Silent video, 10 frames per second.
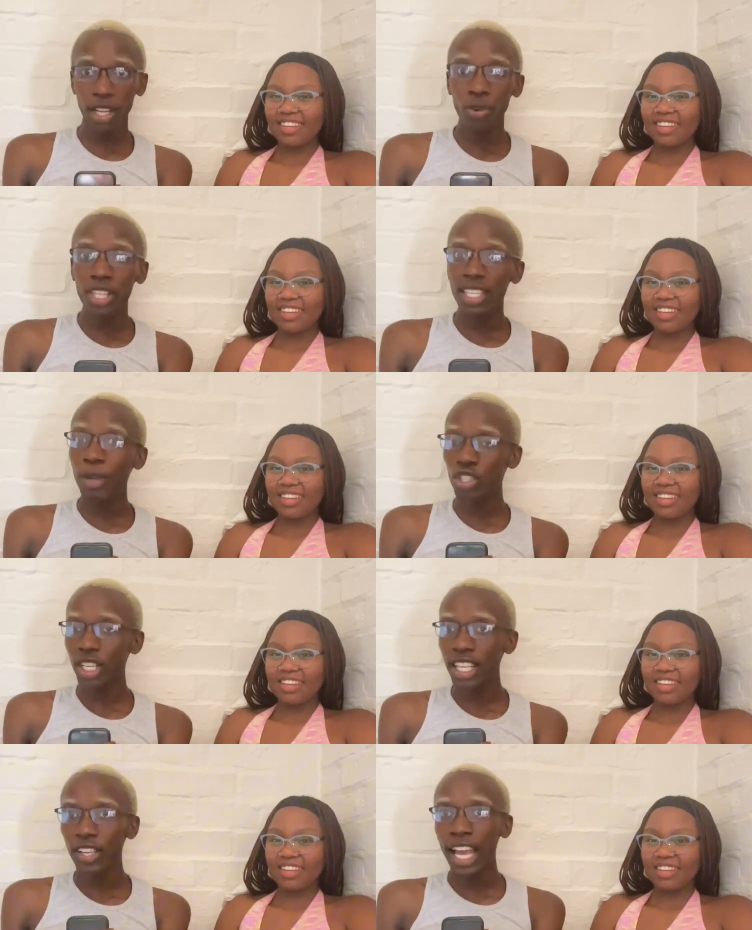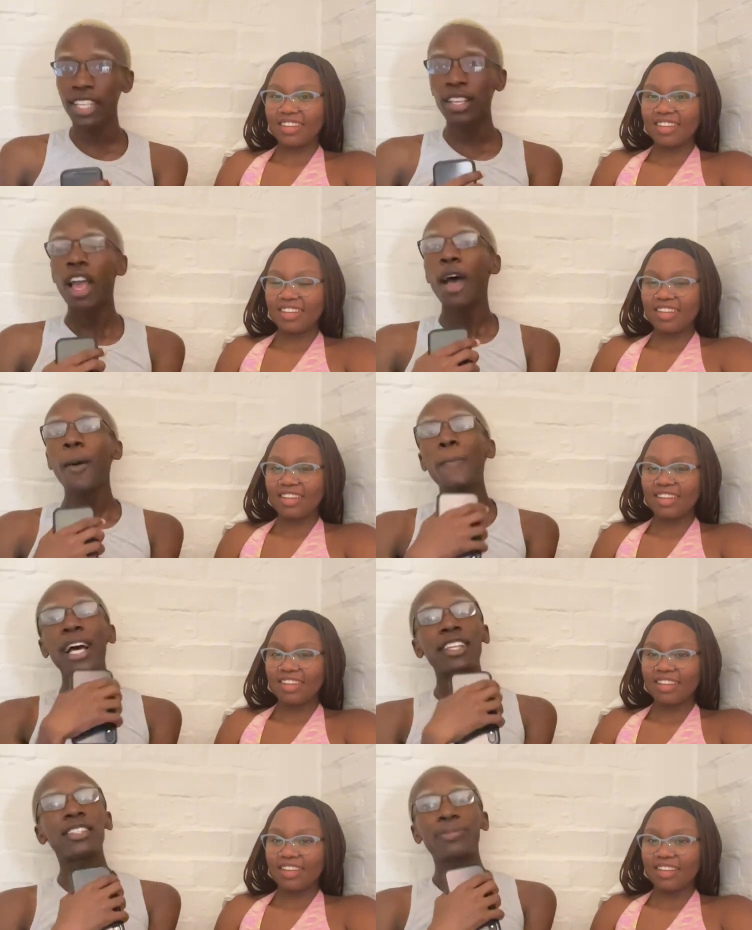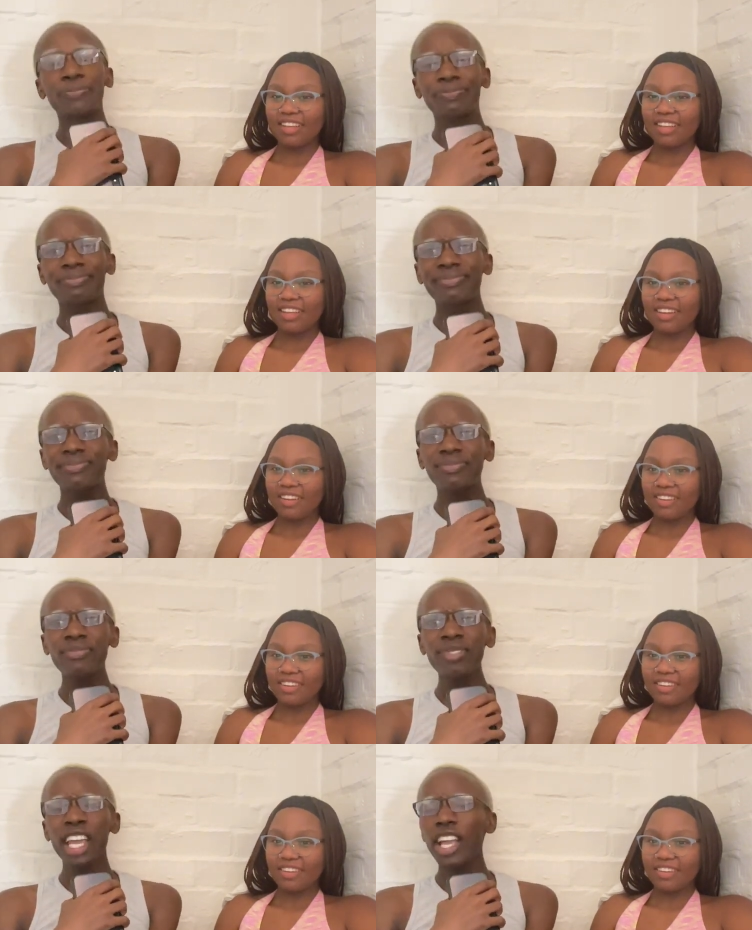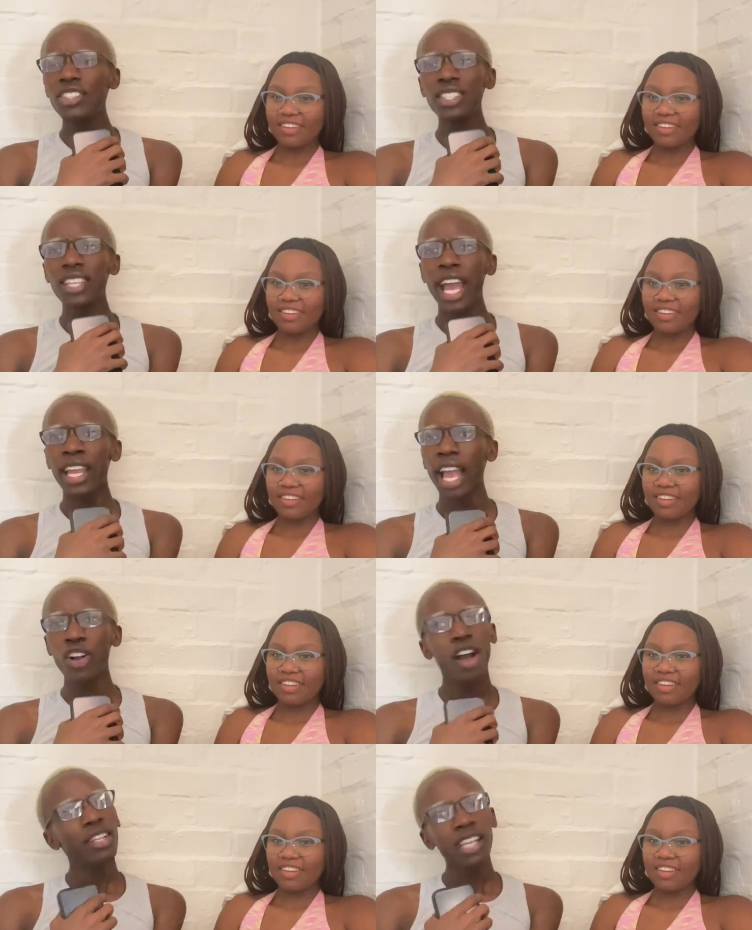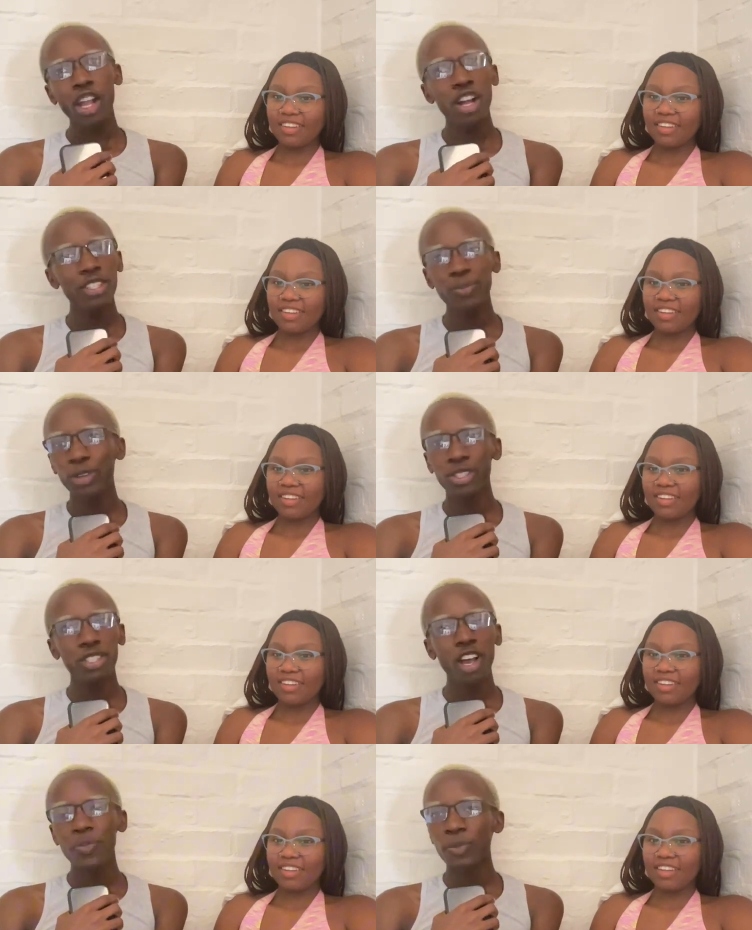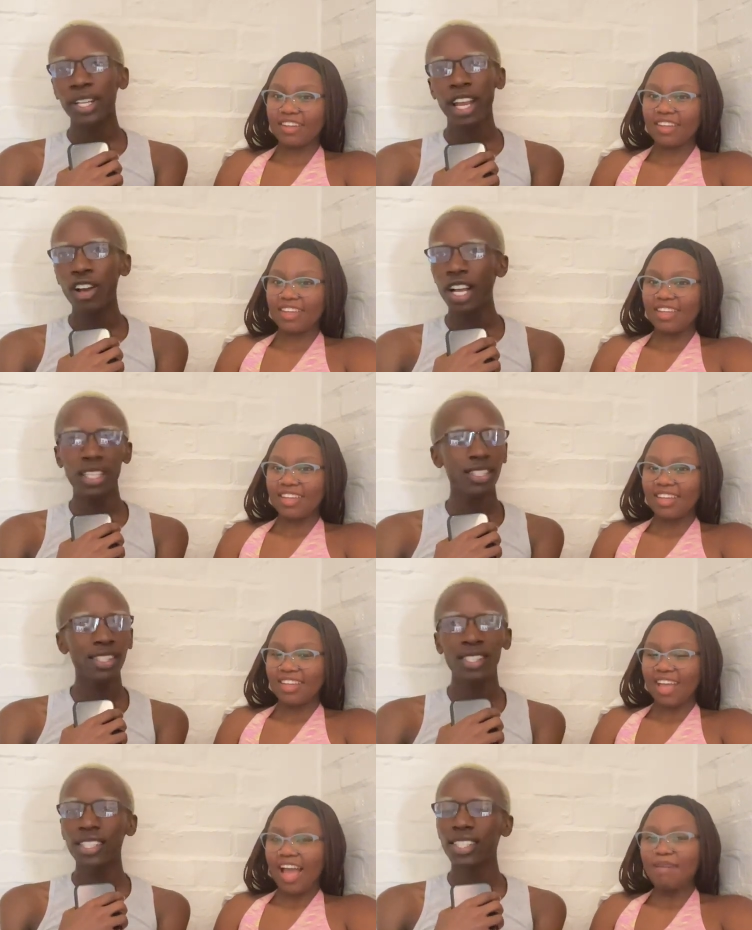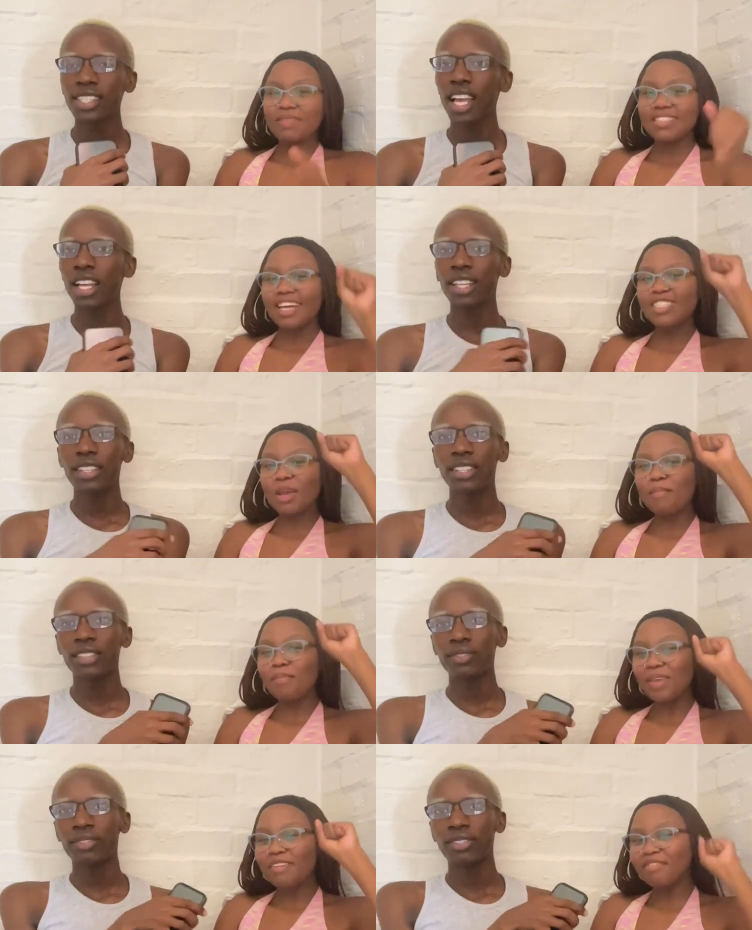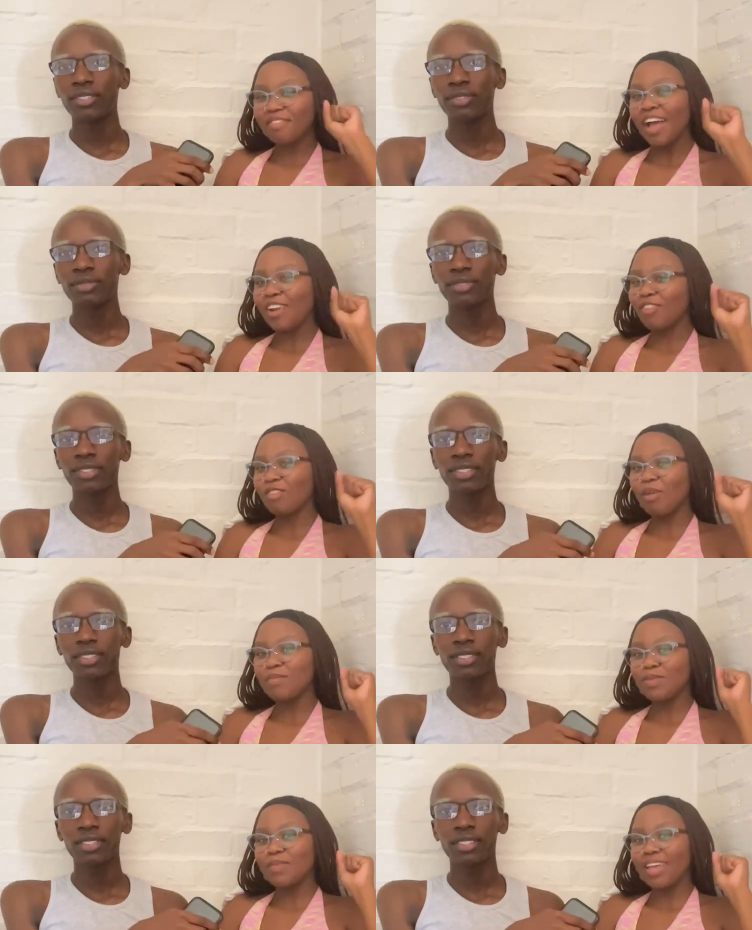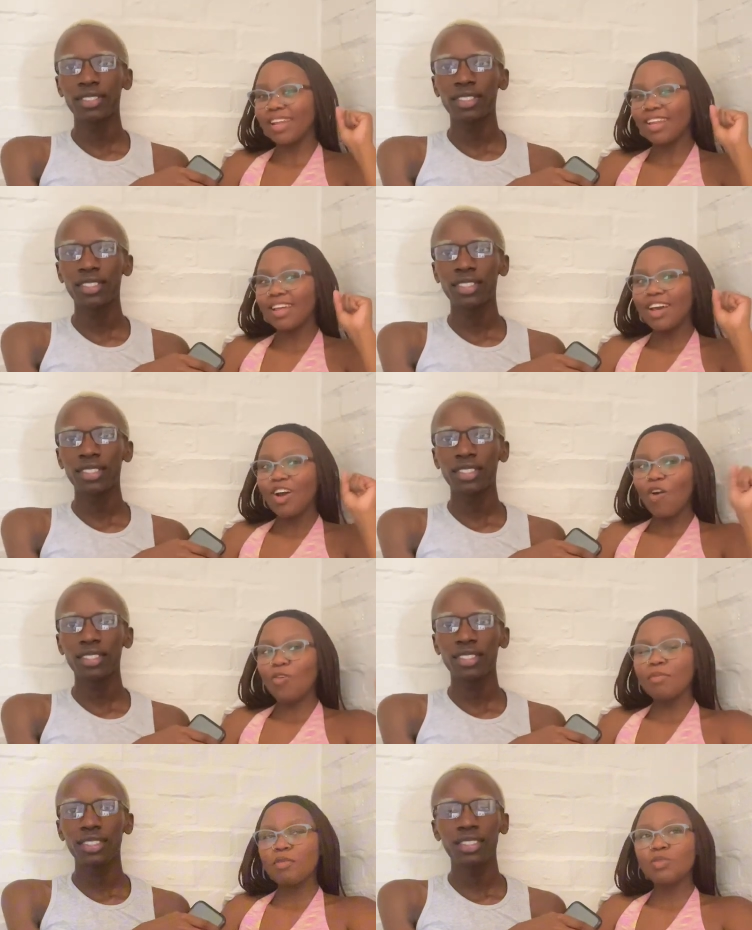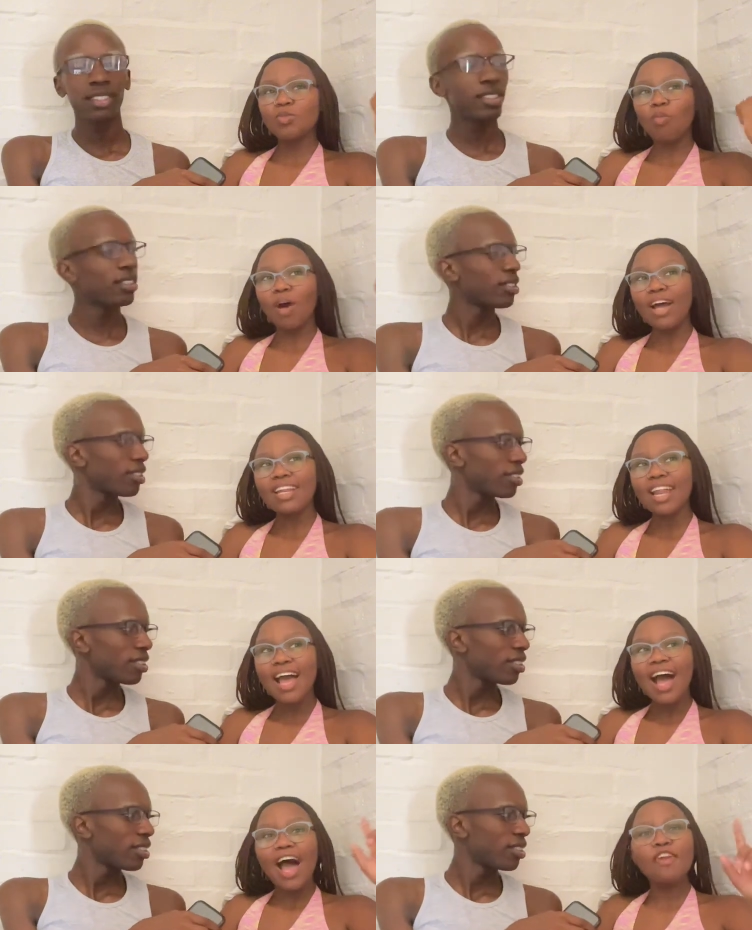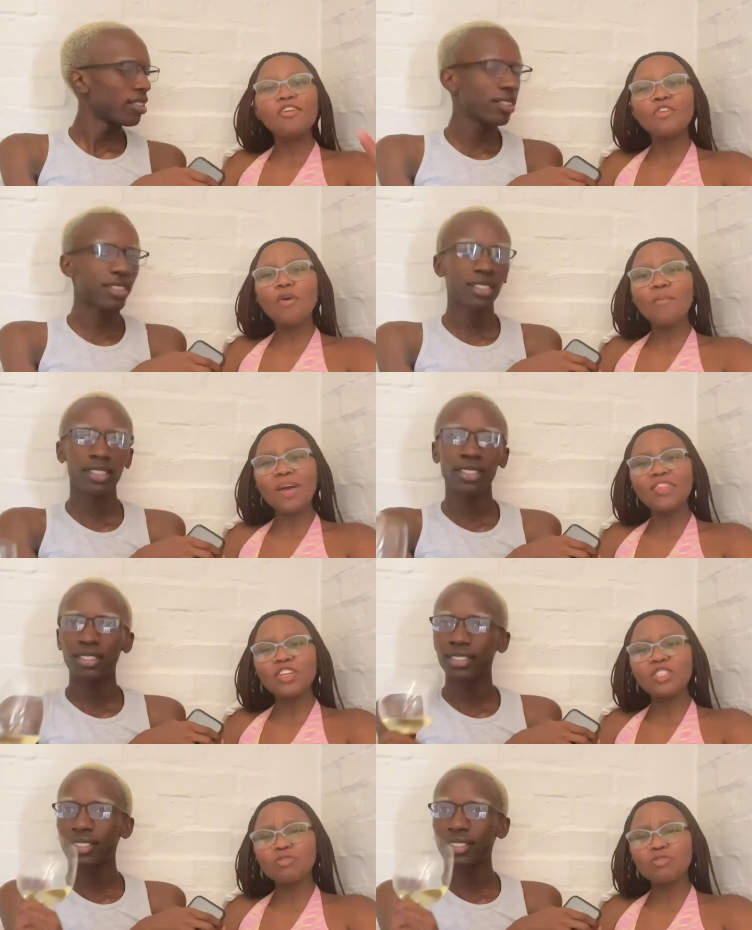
Speaker 1: all this. I'm actually going to tell you guys. But I just, I, I can't, I can't support Obsman. I can't.
Speaker 2: I'm such a big fan of Obsman. Only because one, I don't know, man. They just